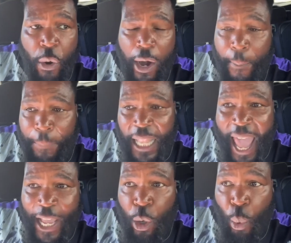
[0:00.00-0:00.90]
If you are a
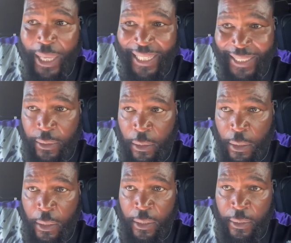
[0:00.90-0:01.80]
black
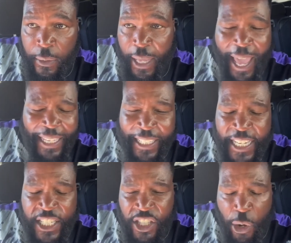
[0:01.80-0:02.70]
queen,
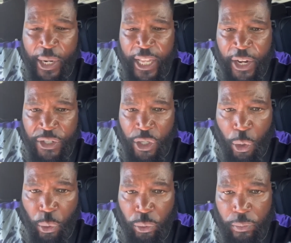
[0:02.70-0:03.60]
at least 30
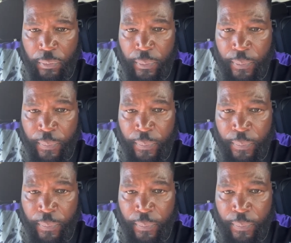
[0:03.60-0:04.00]
years old